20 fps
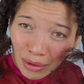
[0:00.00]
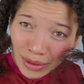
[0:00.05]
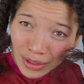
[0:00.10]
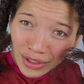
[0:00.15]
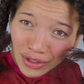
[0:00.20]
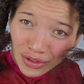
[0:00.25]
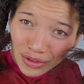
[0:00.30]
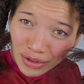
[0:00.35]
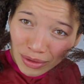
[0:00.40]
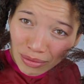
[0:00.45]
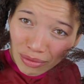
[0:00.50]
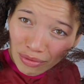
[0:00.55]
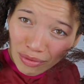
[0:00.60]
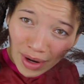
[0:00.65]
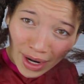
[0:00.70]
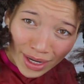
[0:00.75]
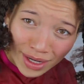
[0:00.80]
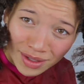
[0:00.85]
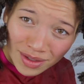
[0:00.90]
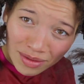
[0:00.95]
it just dripped
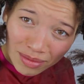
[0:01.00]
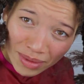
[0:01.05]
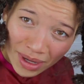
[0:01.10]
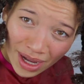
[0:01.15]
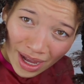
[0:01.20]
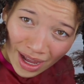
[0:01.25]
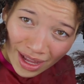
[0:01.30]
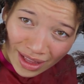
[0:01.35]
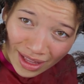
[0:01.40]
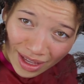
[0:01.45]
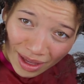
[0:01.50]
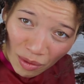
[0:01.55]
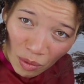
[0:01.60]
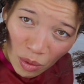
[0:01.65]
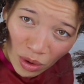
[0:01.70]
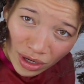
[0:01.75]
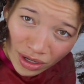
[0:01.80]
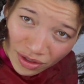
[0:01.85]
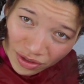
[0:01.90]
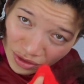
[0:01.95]
right into my eye like it
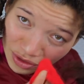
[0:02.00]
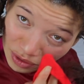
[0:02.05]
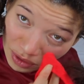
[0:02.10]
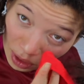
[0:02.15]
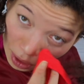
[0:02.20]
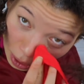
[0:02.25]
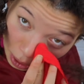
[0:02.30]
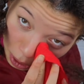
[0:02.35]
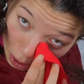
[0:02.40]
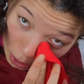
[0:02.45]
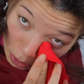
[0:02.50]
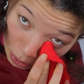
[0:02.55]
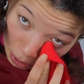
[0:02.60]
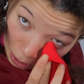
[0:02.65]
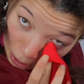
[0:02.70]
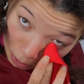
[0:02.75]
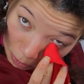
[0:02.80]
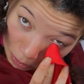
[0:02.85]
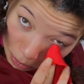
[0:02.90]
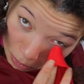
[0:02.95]
wanted to do that.
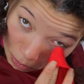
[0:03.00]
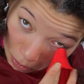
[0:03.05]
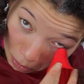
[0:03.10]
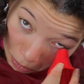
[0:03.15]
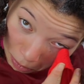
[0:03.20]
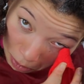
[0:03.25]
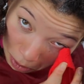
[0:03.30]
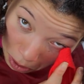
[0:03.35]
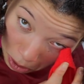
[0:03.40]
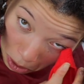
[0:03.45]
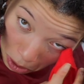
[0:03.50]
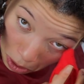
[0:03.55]
Okay, one moment.